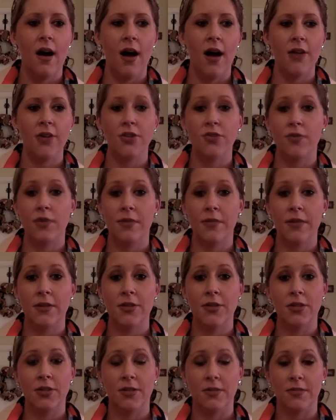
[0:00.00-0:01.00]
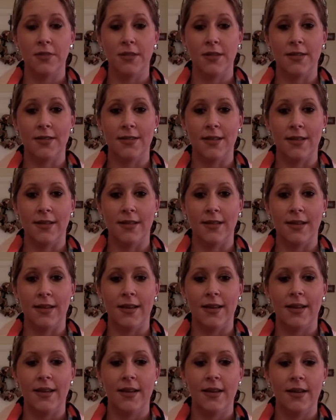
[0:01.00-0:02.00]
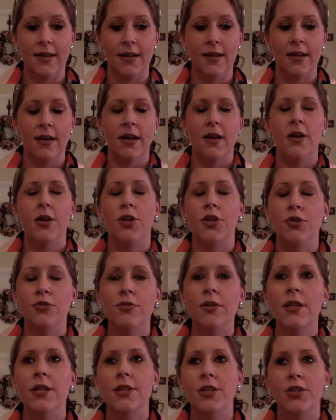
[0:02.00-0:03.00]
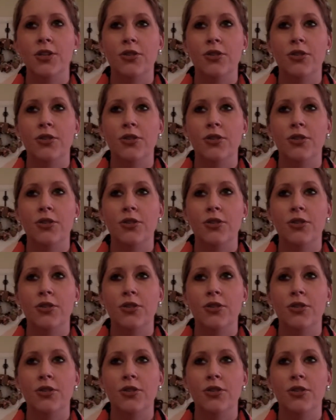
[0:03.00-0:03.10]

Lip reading: I just want to mention some things that, like, you need to